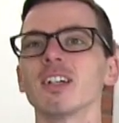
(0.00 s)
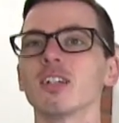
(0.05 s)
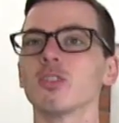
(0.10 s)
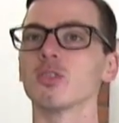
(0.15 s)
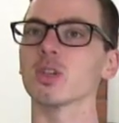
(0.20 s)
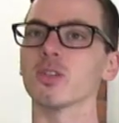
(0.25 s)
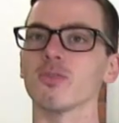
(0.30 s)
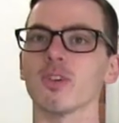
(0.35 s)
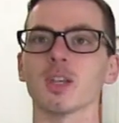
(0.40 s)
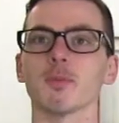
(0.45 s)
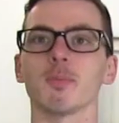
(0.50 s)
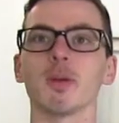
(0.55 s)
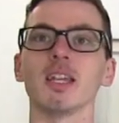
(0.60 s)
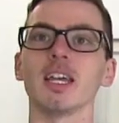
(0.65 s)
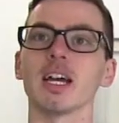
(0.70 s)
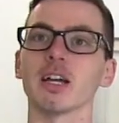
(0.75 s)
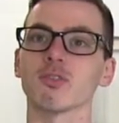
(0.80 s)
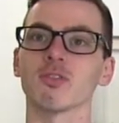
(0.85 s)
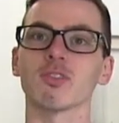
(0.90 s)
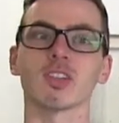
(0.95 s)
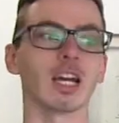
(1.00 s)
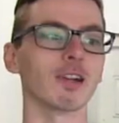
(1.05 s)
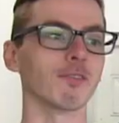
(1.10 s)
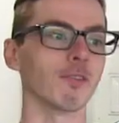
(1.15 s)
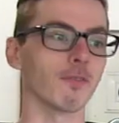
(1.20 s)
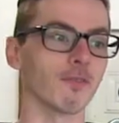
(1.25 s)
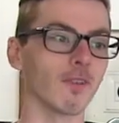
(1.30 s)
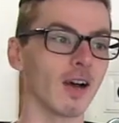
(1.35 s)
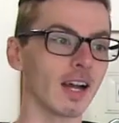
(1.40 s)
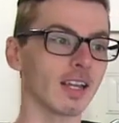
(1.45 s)
really justify spending extra time
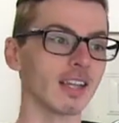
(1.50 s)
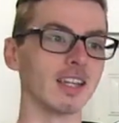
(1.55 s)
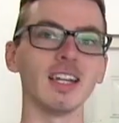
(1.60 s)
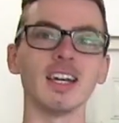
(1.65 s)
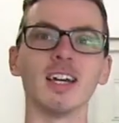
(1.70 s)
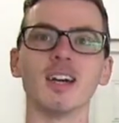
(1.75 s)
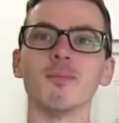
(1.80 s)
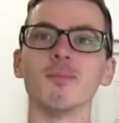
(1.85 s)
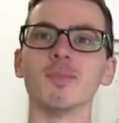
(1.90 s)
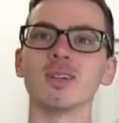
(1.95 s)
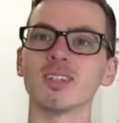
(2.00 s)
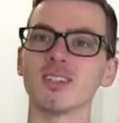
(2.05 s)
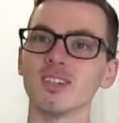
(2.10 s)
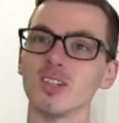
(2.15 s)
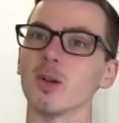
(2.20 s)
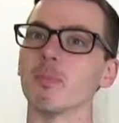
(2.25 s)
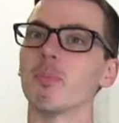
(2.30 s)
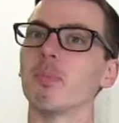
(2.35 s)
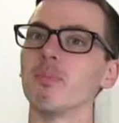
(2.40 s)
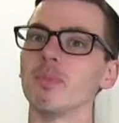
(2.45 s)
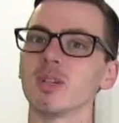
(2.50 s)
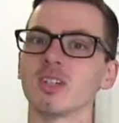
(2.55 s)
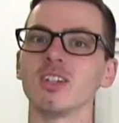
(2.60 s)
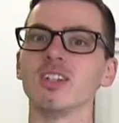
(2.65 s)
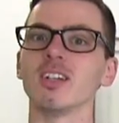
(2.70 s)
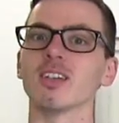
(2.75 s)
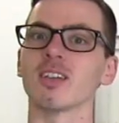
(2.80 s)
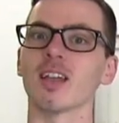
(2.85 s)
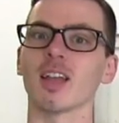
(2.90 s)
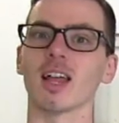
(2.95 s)
refining it and
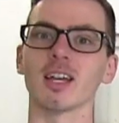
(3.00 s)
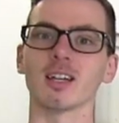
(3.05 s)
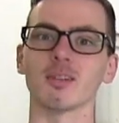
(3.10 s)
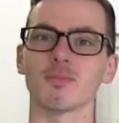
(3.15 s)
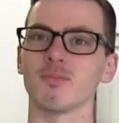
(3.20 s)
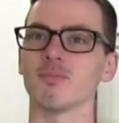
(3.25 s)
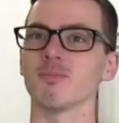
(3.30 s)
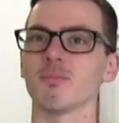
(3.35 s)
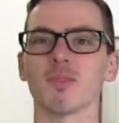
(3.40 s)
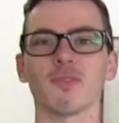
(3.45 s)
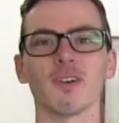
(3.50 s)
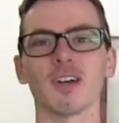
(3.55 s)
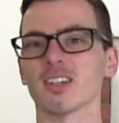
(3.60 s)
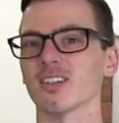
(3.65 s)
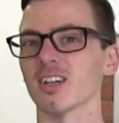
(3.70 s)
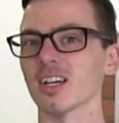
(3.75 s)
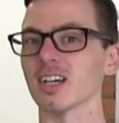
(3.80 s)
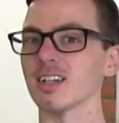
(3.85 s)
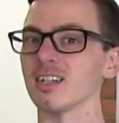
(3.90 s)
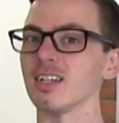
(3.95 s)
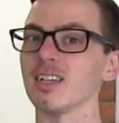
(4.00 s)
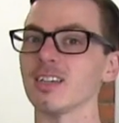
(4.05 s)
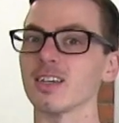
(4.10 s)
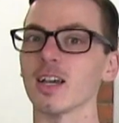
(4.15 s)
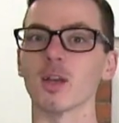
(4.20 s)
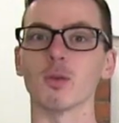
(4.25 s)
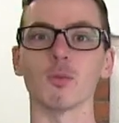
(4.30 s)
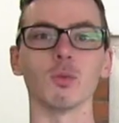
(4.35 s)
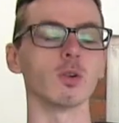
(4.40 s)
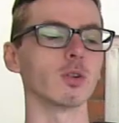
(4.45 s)
machine it to like perfection like a
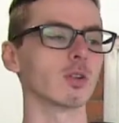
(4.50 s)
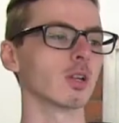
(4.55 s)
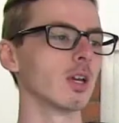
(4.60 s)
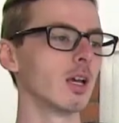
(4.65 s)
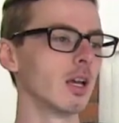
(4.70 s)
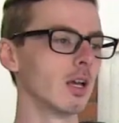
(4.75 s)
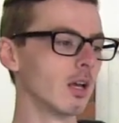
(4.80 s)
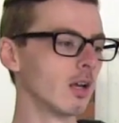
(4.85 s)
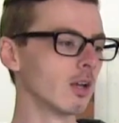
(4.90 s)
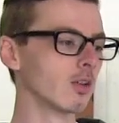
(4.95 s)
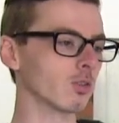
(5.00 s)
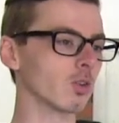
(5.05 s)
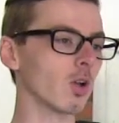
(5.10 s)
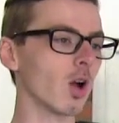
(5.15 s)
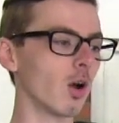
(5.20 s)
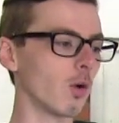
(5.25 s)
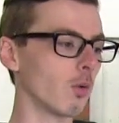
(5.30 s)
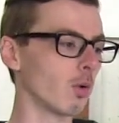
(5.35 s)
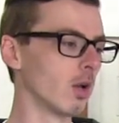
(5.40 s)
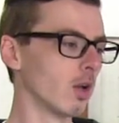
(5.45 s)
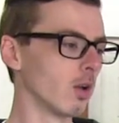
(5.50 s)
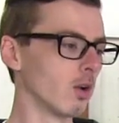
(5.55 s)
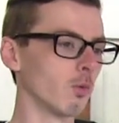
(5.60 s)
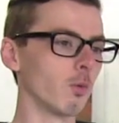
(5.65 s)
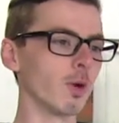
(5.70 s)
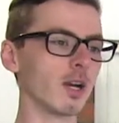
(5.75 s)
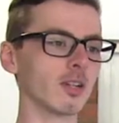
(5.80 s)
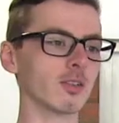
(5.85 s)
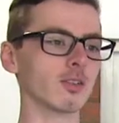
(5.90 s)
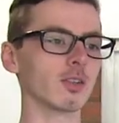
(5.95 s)
detailer would. So
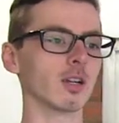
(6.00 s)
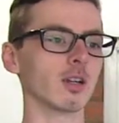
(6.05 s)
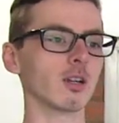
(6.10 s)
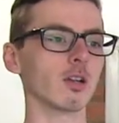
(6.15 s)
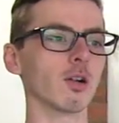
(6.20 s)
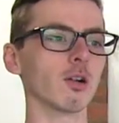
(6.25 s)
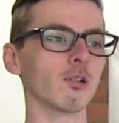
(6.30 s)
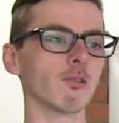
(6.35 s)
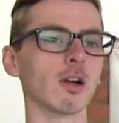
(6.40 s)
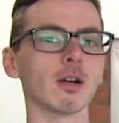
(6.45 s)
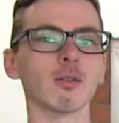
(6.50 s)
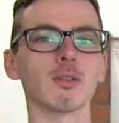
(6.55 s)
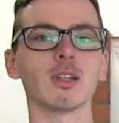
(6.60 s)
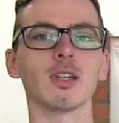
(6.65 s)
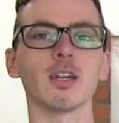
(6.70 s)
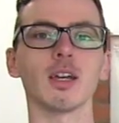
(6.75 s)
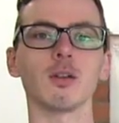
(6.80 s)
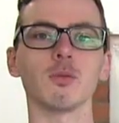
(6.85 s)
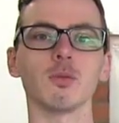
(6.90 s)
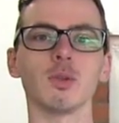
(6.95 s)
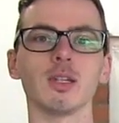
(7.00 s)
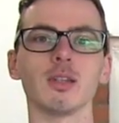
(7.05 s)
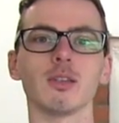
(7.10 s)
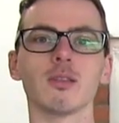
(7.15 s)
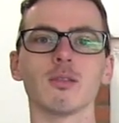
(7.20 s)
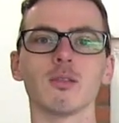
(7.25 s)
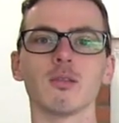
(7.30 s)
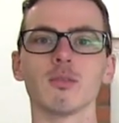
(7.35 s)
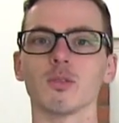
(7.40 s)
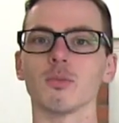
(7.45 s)
we're just going to go around today
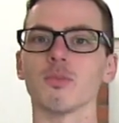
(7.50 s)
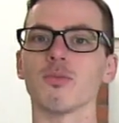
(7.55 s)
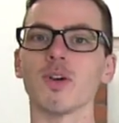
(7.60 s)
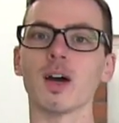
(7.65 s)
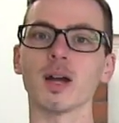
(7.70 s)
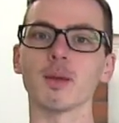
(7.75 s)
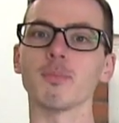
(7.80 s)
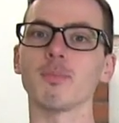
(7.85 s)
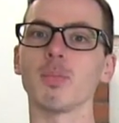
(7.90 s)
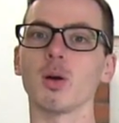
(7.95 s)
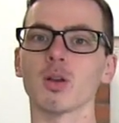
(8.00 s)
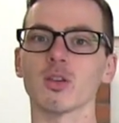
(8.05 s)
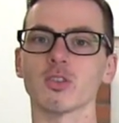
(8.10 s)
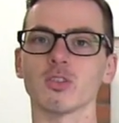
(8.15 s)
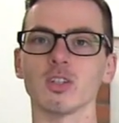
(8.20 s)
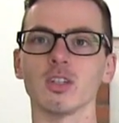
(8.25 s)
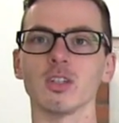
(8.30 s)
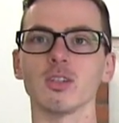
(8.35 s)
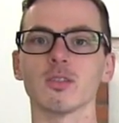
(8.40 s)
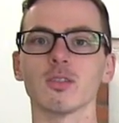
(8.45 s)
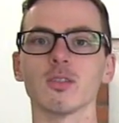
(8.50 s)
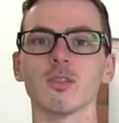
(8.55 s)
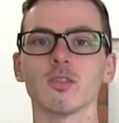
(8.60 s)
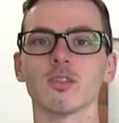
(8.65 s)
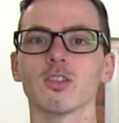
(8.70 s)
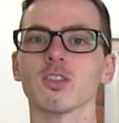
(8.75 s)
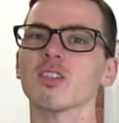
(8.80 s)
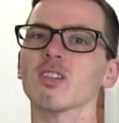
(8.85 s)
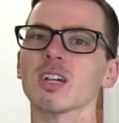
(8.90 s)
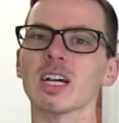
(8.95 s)
with some fine polishes
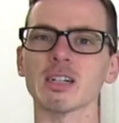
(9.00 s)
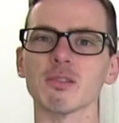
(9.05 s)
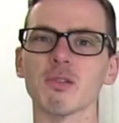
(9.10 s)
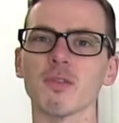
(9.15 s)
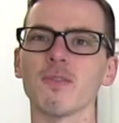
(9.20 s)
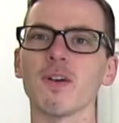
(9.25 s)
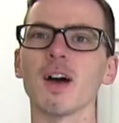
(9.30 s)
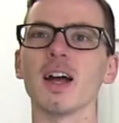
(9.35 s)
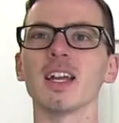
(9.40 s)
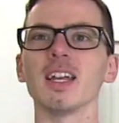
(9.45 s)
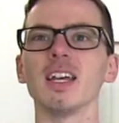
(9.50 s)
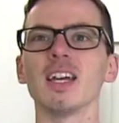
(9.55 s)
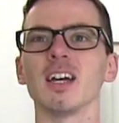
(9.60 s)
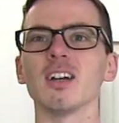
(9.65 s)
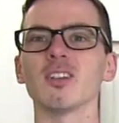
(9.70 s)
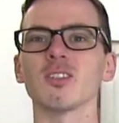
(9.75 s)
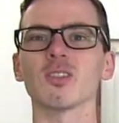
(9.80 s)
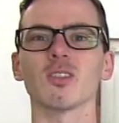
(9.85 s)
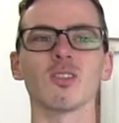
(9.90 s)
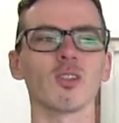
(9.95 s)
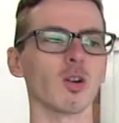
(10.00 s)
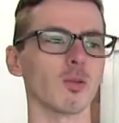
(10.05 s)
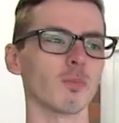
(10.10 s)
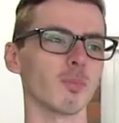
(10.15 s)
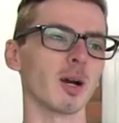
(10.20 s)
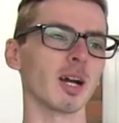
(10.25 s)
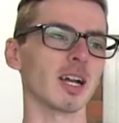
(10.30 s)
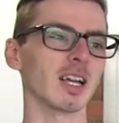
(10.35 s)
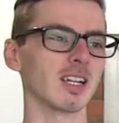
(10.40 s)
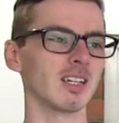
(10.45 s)
just to kind of refine it and just knock
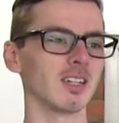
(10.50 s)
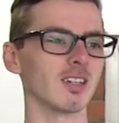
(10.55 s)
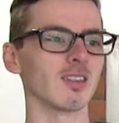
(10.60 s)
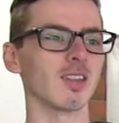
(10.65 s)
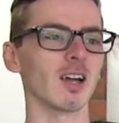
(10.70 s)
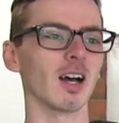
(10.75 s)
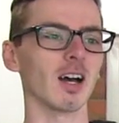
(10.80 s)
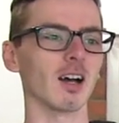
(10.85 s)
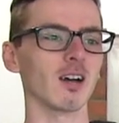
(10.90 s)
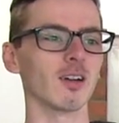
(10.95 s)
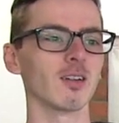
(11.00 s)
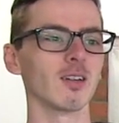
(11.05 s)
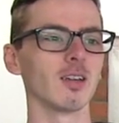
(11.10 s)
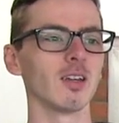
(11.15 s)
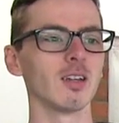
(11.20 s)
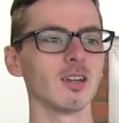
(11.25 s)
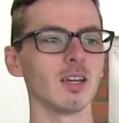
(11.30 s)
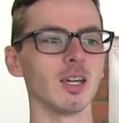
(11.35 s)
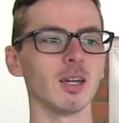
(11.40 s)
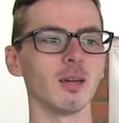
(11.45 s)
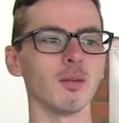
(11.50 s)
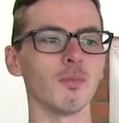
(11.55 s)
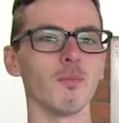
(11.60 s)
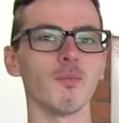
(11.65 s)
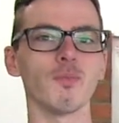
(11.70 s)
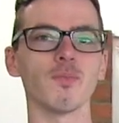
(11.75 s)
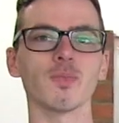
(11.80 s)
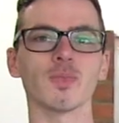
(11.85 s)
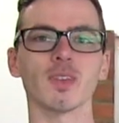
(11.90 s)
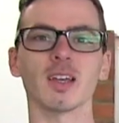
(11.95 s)
back any of that
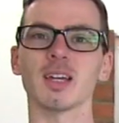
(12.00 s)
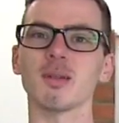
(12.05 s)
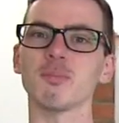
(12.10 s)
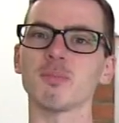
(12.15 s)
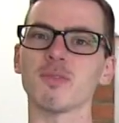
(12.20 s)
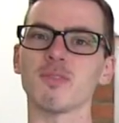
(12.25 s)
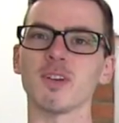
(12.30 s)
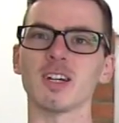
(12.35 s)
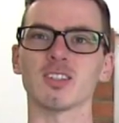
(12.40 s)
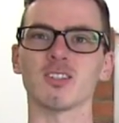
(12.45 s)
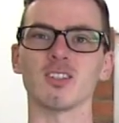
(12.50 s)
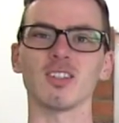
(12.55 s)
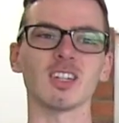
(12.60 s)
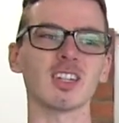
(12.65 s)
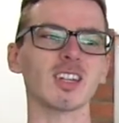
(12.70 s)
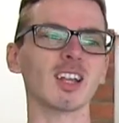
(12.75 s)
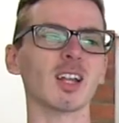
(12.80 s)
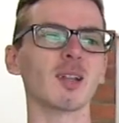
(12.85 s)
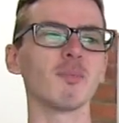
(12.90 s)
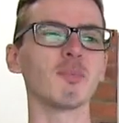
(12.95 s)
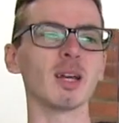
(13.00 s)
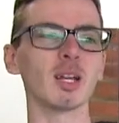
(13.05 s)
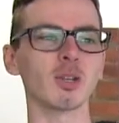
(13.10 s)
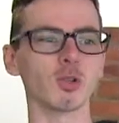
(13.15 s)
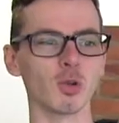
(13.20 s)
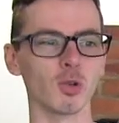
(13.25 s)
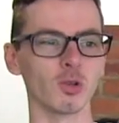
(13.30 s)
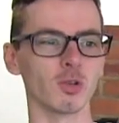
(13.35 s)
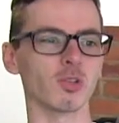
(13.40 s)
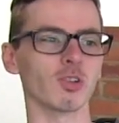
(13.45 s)
like imperfection. There's like a bit of
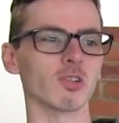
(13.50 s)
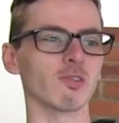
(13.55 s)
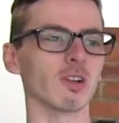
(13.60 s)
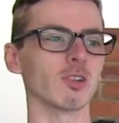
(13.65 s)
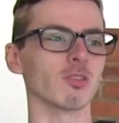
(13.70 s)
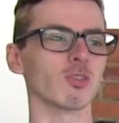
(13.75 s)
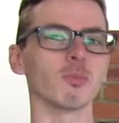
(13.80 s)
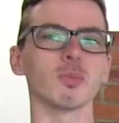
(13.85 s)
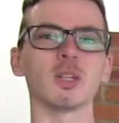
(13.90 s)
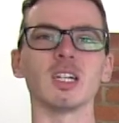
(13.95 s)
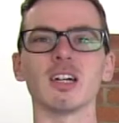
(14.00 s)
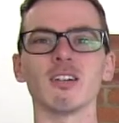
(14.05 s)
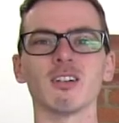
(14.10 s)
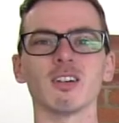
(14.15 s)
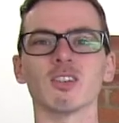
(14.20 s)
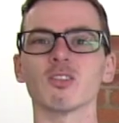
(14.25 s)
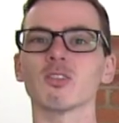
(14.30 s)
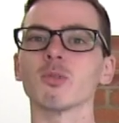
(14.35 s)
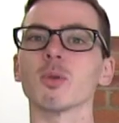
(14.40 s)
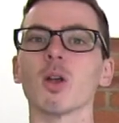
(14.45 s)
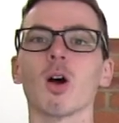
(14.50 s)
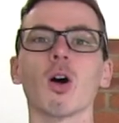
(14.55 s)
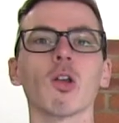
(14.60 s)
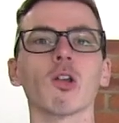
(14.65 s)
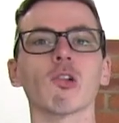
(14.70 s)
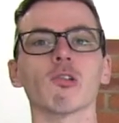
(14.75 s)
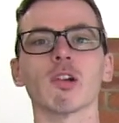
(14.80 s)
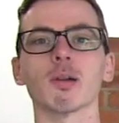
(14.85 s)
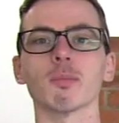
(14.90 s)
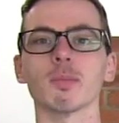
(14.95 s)
dullness around some of the areas and some of the
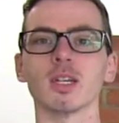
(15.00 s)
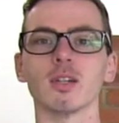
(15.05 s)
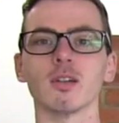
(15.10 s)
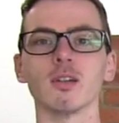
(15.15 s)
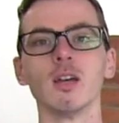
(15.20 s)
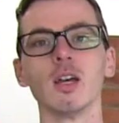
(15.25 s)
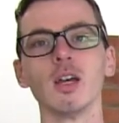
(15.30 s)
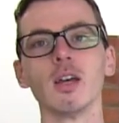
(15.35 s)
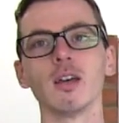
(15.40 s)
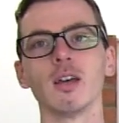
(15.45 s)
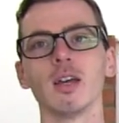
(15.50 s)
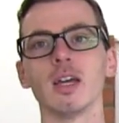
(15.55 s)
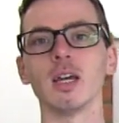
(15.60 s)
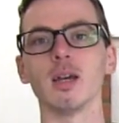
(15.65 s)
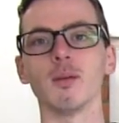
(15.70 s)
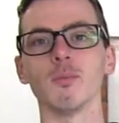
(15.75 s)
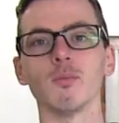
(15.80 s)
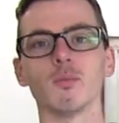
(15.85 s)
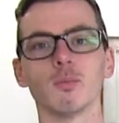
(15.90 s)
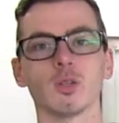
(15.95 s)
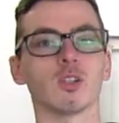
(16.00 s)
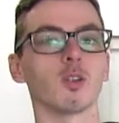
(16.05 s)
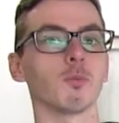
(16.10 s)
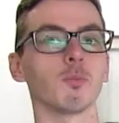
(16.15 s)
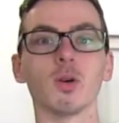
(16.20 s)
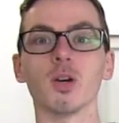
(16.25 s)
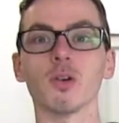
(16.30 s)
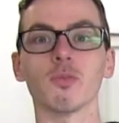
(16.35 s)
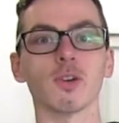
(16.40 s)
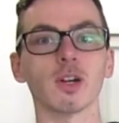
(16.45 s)
hologram which is
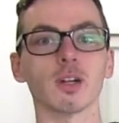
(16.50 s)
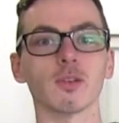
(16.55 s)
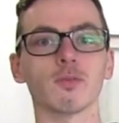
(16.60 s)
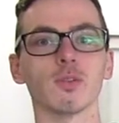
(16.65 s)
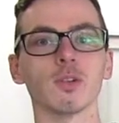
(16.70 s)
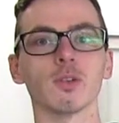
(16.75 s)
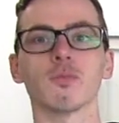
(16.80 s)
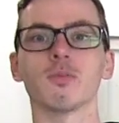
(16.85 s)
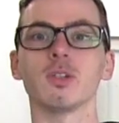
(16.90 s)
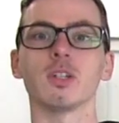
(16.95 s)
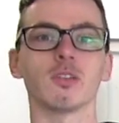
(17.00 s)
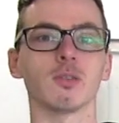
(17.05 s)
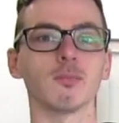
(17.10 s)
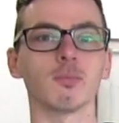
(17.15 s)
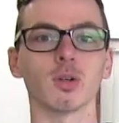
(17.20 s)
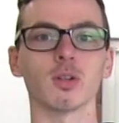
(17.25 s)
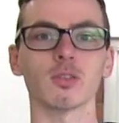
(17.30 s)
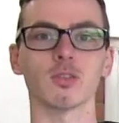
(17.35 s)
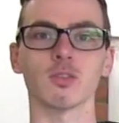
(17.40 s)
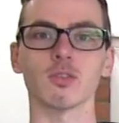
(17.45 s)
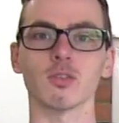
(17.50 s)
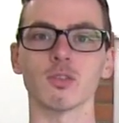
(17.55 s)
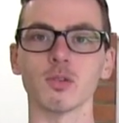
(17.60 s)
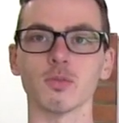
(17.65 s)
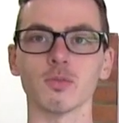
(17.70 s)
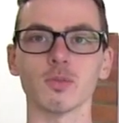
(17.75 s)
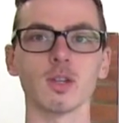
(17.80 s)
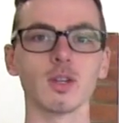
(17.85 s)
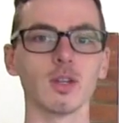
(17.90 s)
perfect for finishing polishing stuff.